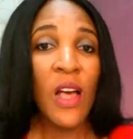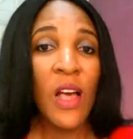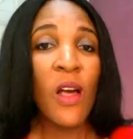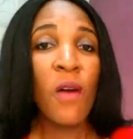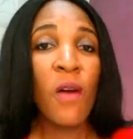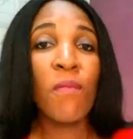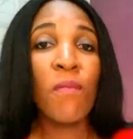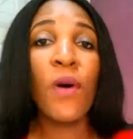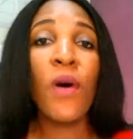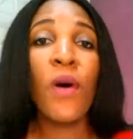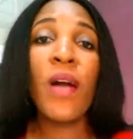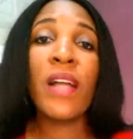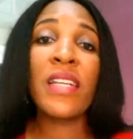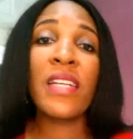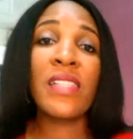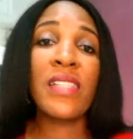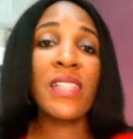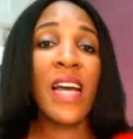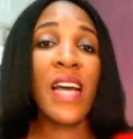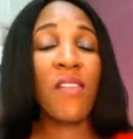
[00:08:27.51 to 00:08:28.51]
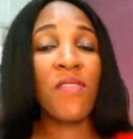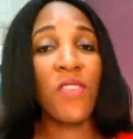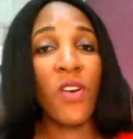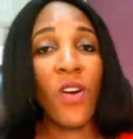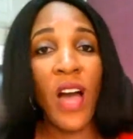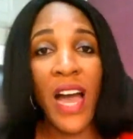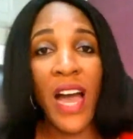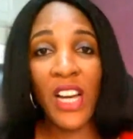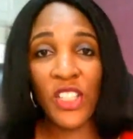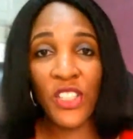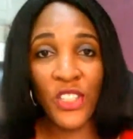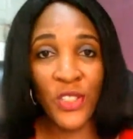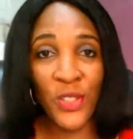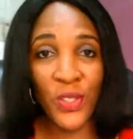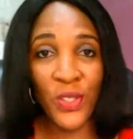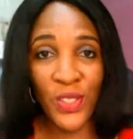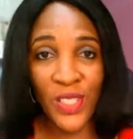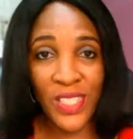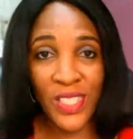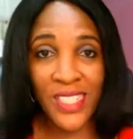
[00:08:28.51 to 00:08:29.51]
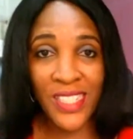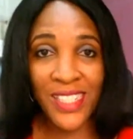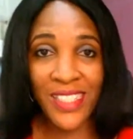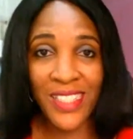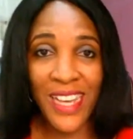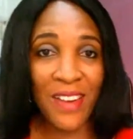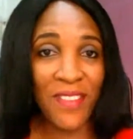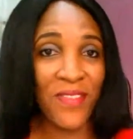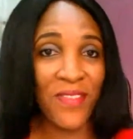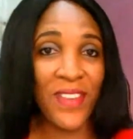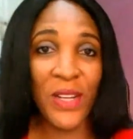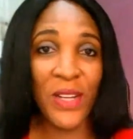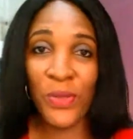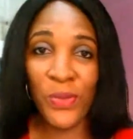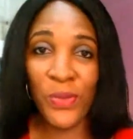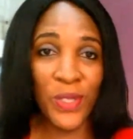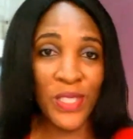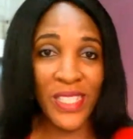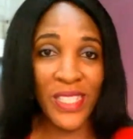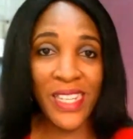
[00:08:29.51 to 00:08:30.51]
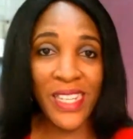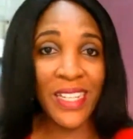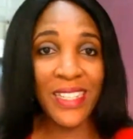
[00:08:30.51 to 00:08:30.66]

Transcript: But when it's time for actions, they are found wanting.